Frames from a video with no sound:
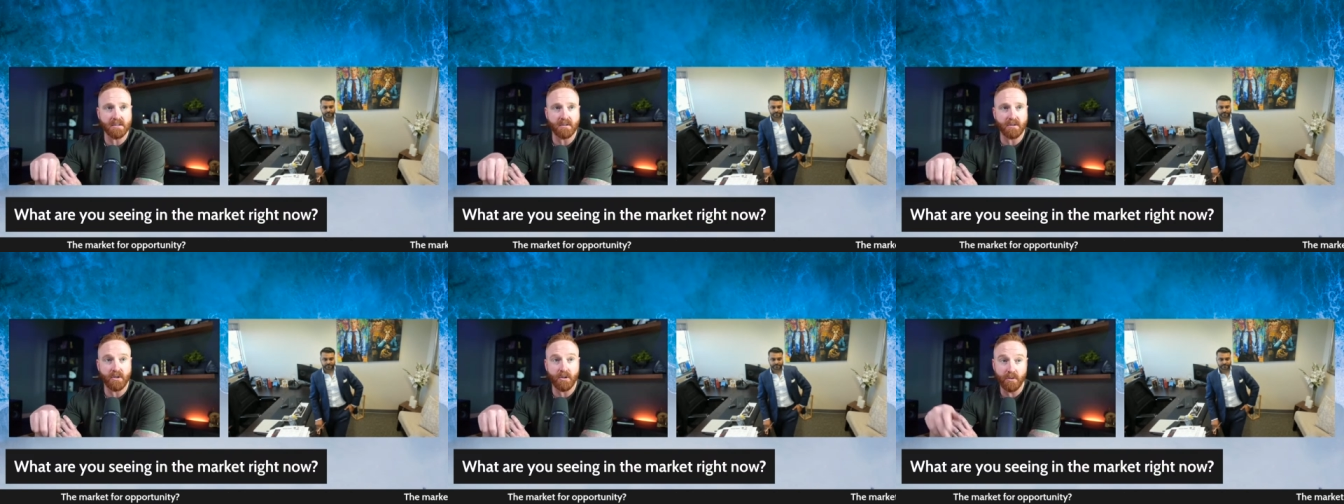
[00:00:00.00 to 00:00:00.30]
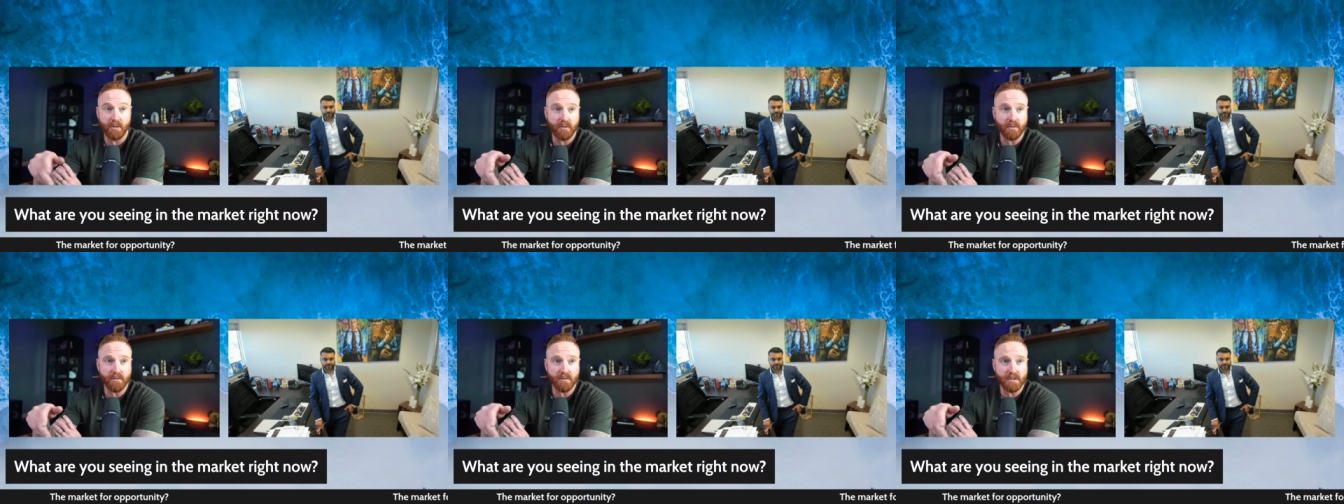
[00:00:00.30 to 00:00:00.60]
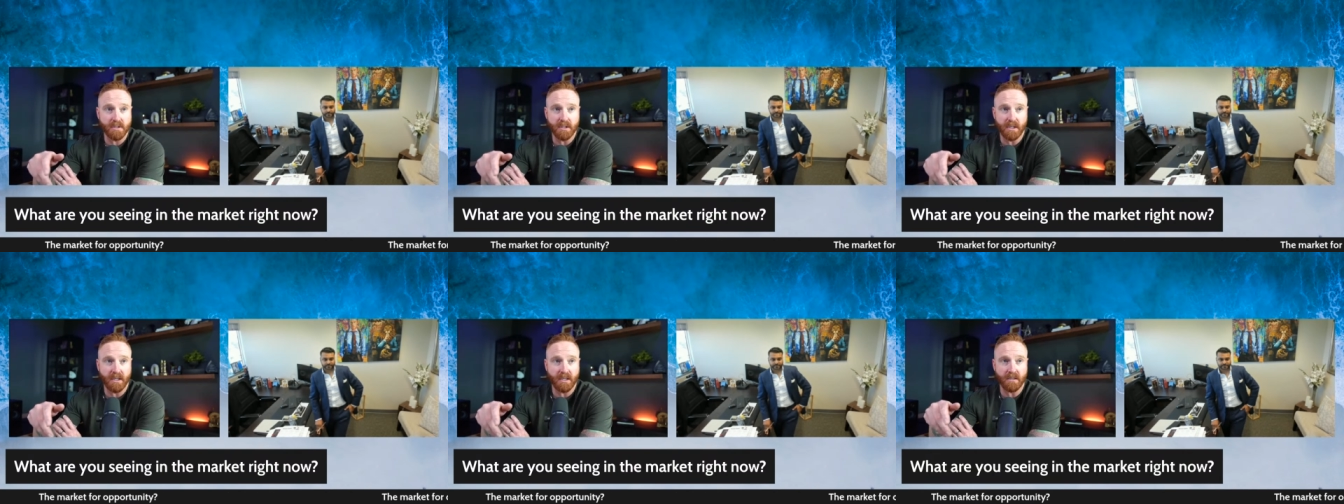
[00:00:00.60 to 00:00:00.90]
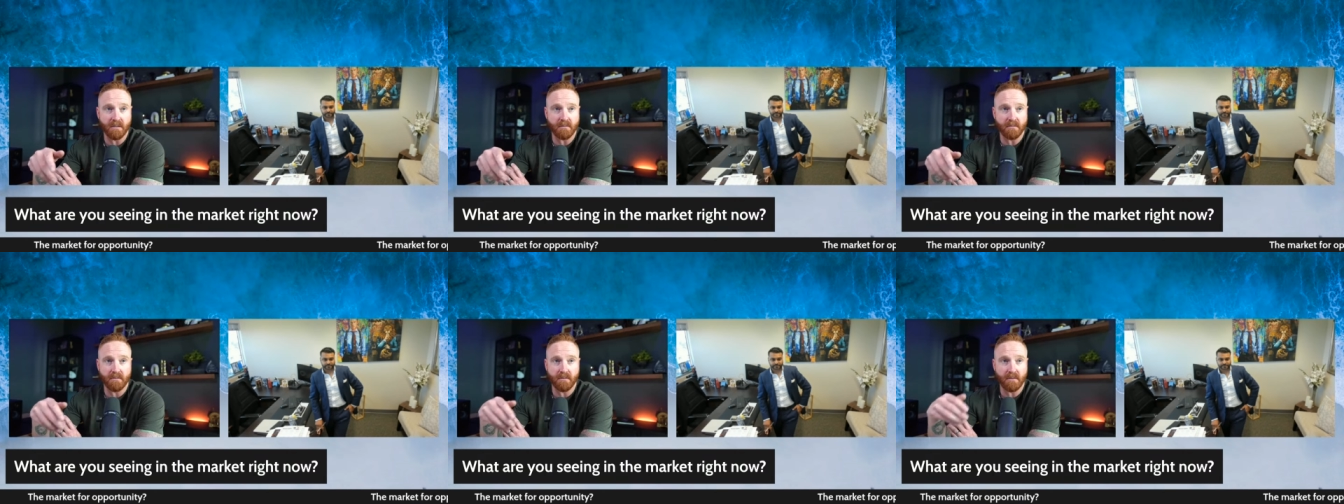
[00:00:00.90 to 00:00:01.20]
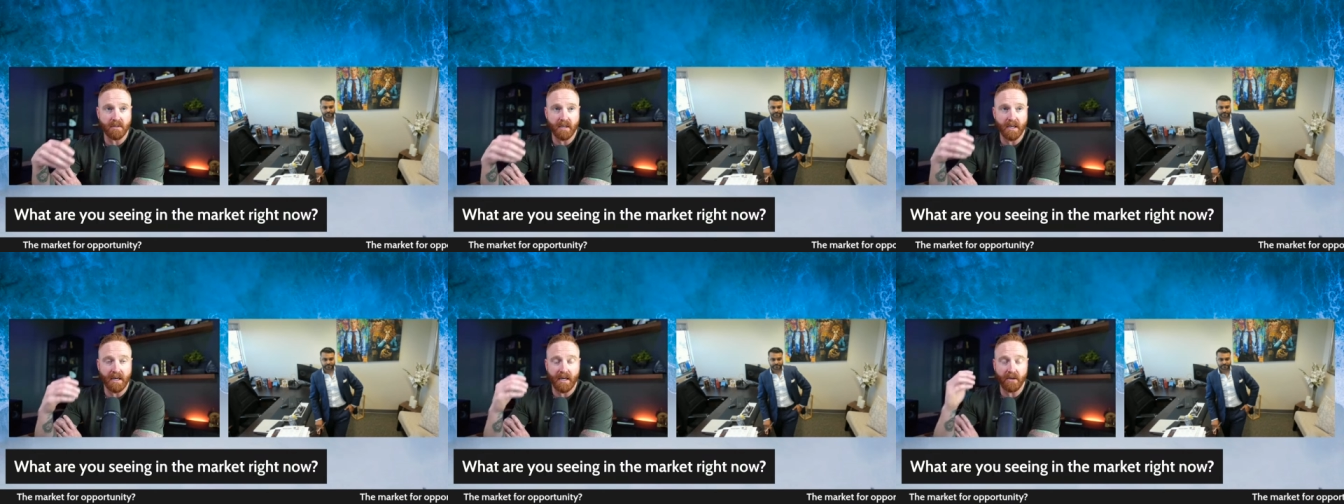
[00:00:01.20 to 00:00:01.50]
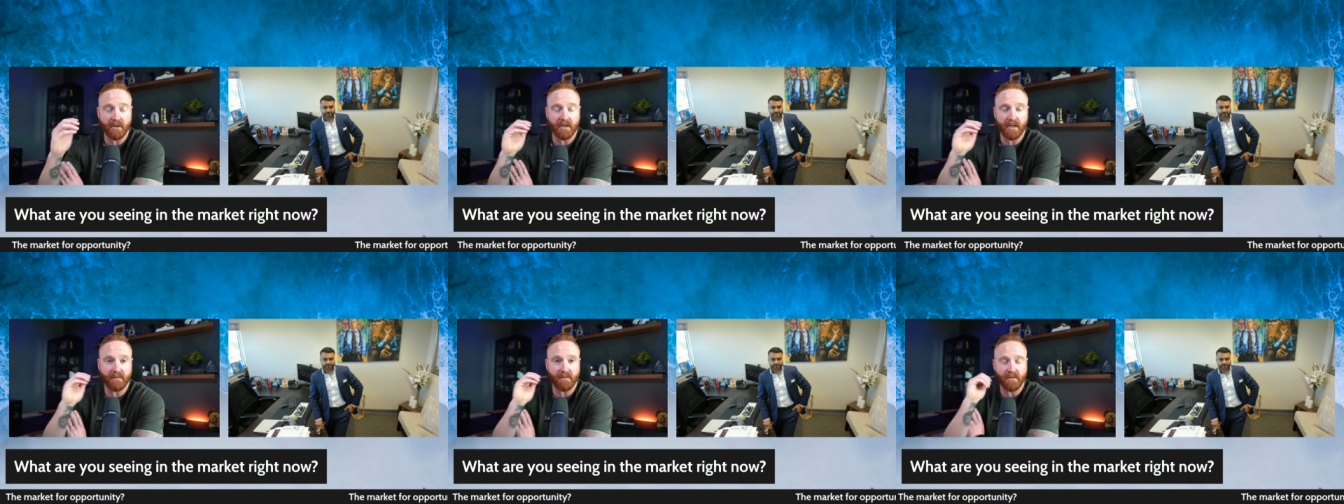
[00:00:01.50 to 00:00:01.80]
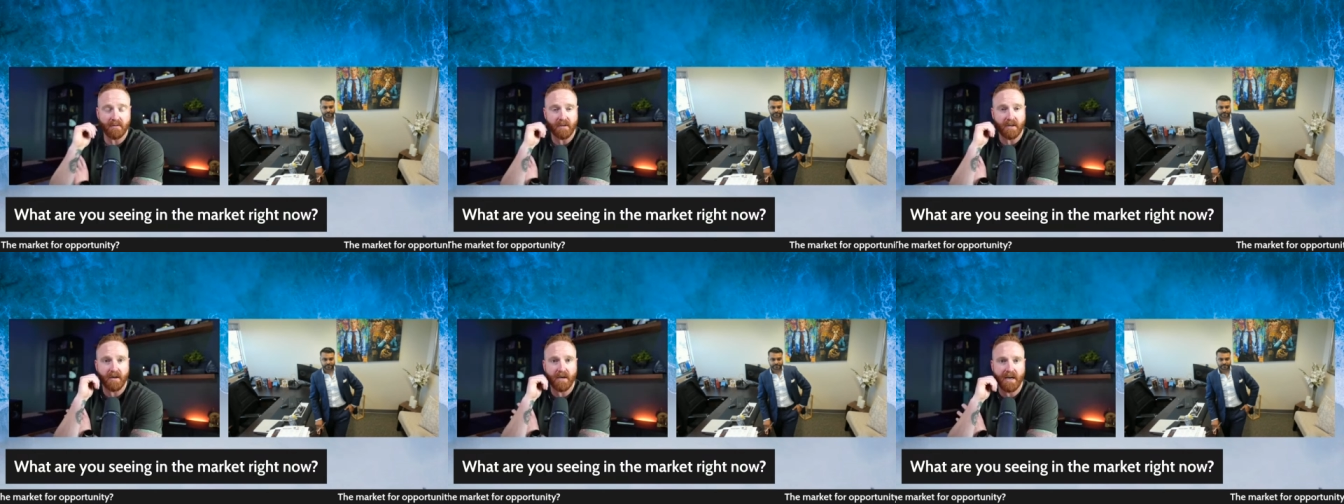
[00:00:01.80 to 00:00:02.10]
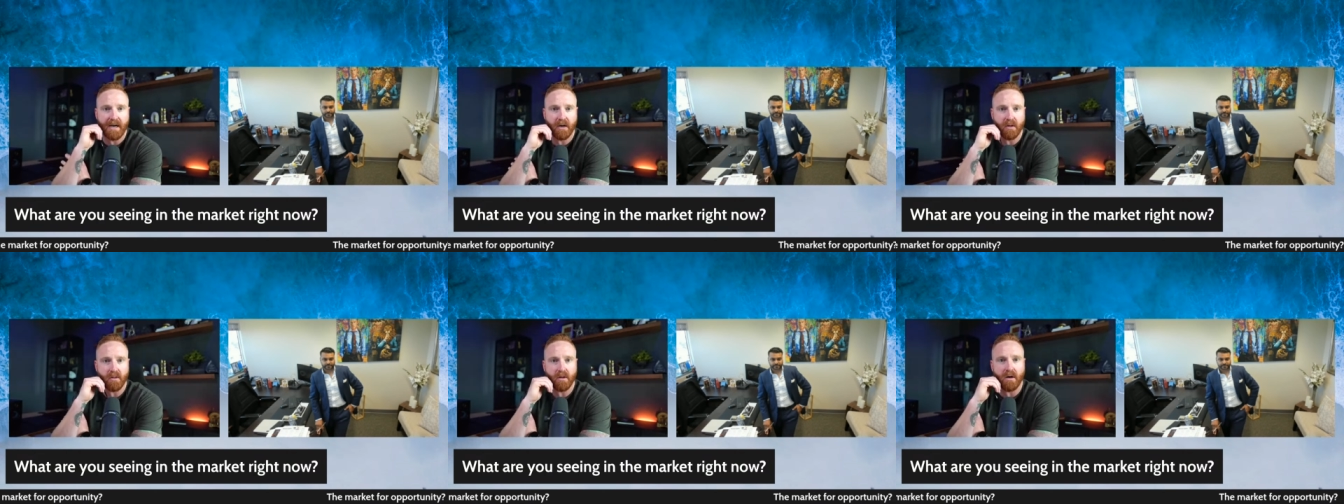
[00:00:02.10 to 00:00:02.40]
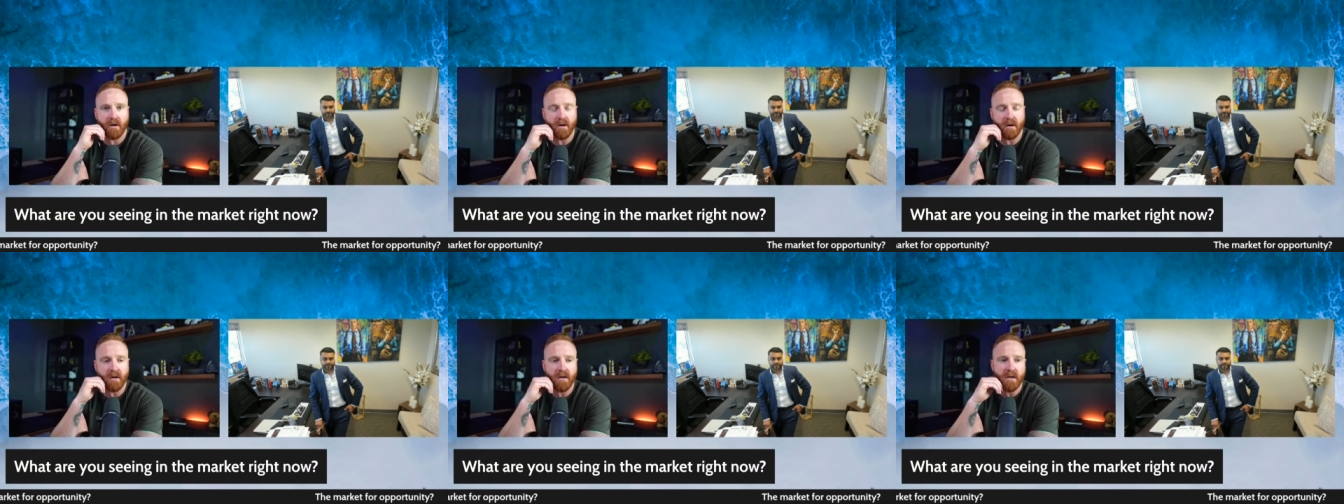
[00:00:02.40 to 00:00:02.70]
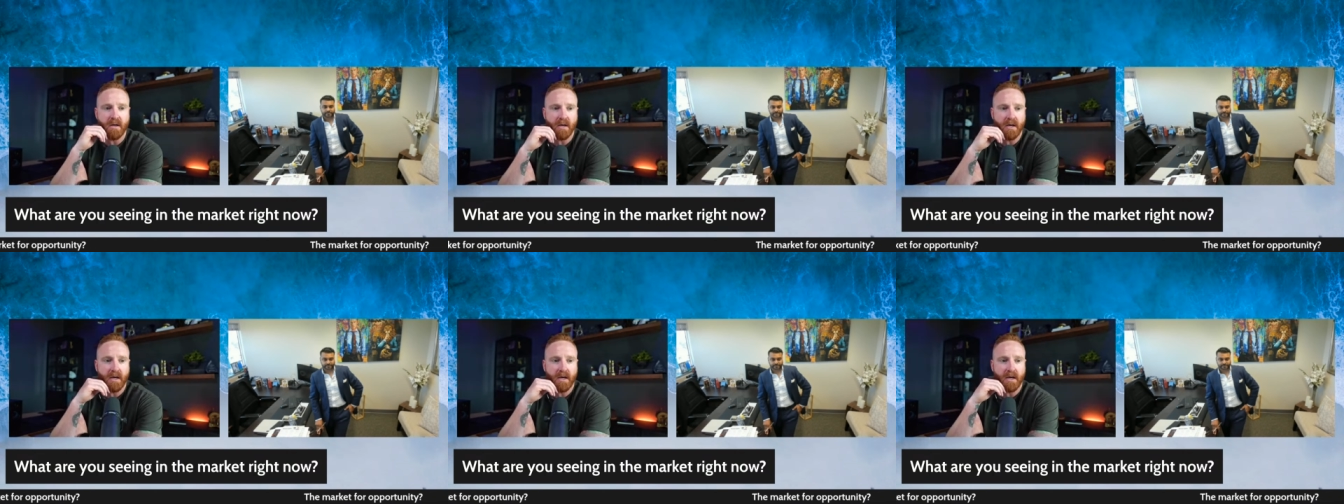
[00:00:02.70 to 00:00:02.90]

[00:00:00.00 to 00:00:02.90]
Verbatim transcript: use in, and I couldn't even tell you how long